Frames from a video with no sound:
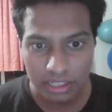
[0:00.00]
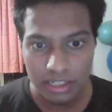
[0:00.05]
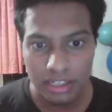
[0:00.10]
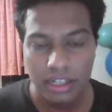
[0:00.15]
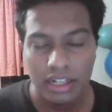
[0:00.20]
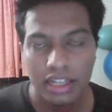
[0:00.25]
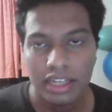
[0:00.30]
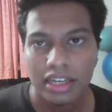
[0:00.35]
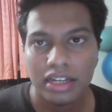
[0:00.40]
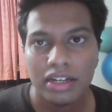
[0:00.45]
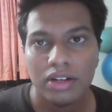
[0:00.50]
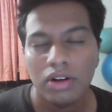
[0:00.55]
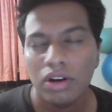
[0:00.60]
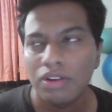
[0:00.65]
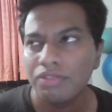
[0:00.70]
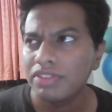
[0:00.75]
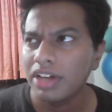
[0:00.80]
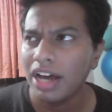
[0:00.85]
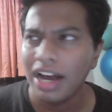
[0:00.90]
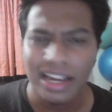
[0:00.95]
like, of
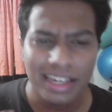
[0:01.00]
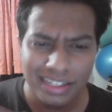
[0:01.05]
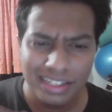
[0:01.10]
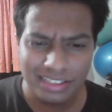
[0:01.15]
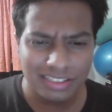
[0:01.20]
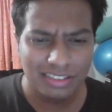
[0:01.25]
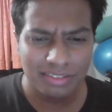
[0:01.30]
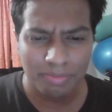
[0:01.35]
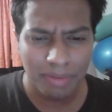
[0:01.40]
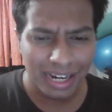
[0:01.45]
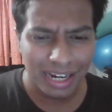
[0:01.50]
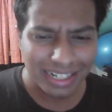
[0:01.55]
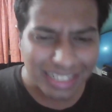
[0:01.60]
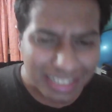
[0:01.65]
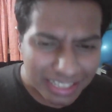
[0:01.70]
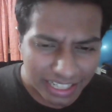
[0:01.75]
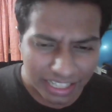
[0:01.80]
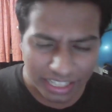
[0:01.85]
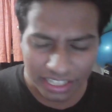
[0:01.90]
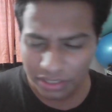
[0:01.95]
the highest
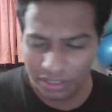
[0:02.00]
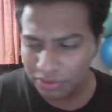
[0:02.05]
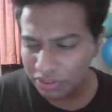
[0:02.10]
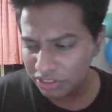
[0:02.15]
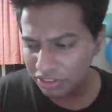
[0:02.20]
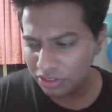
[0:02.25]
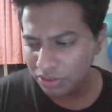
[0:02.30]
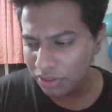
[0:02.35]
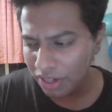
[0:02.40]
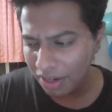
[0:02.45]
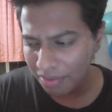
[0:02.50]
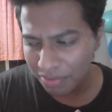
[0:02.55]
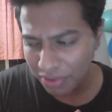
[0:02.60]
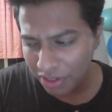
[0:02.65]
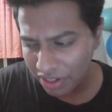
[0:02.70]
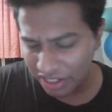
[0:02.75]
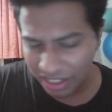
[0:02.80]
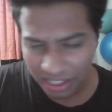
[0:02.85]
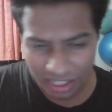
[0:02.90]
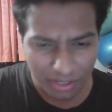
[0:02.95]
magnitude, so I'm not
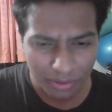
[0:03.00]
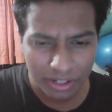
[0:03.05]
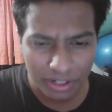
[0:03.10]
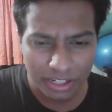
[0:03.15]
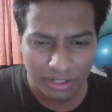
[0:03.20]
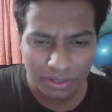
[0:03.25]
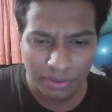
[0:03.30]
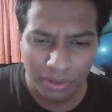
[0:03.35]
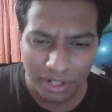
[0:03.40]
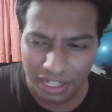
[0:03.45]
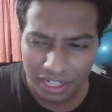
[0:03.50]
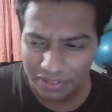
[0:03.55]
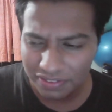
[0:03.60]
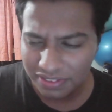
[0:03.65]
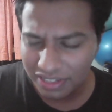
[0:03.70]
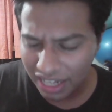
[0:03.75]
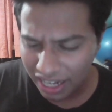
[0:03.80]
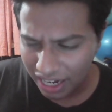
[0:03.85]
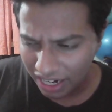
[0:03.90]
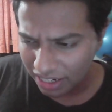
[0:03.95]
really going to go into
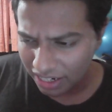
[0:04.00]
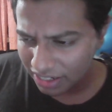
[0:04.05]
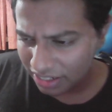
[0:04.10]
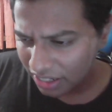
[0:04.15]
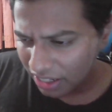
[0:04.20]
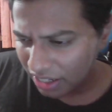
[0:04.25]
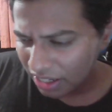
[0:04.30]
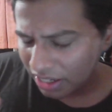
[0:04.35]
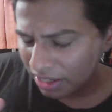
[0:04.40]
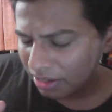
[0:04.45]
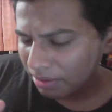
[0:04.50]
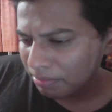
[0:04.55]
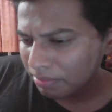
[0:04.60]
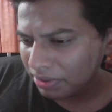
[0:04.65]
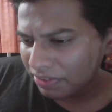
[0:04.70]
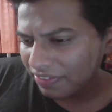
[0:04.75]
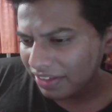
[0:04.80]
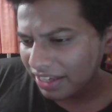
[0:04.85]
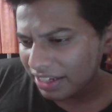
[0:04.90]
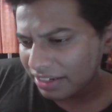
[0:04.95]
that. But
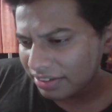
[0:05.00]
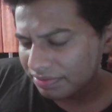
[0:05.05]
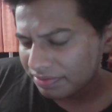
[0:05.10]
then,